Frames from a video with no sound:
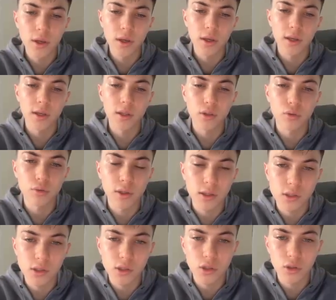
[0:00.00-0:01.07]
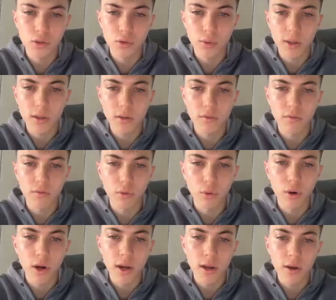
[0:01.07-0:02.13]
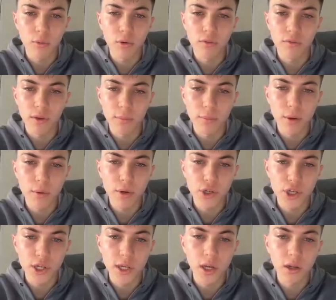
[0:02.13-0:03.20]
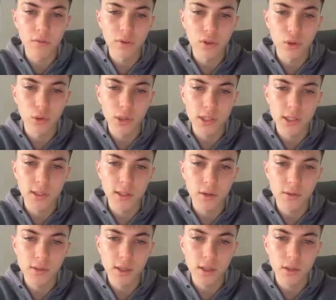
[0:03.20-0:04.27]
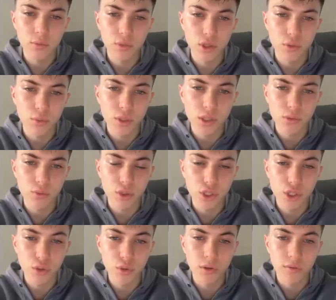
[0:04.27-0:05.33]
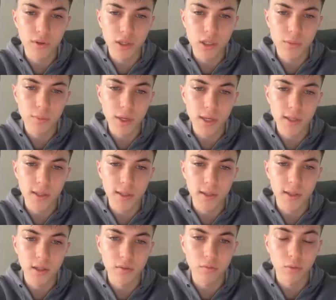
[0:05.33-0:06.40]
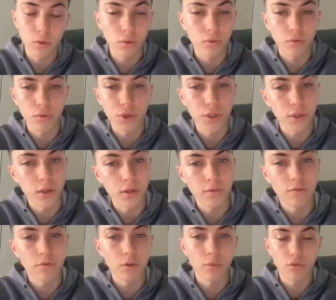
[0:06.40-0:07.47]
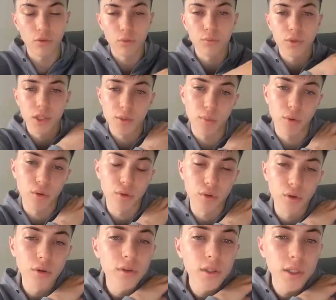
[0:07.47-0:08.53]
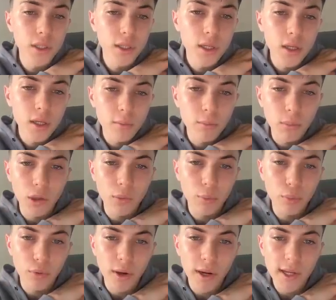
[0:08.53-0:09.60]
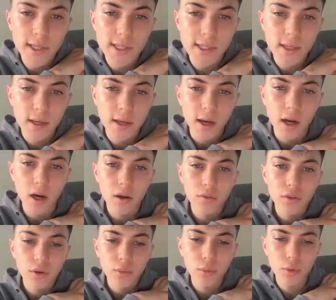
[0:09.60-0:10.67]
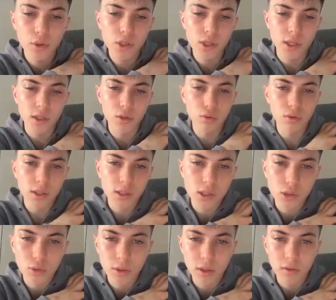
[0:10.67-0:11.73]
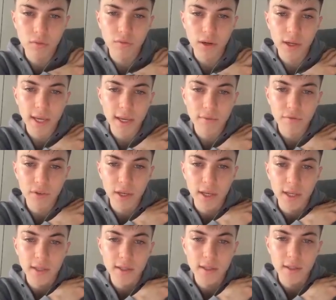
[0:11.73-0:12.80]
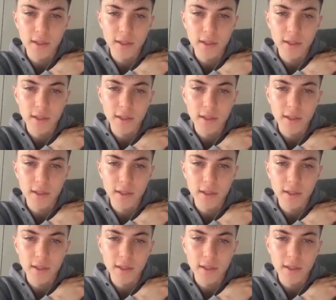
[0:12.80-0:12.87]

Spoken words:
in 2024 with a bearish engulfing towards the downside, which means we should have expected that follow through from this point on. But price afterwards in 2025 ended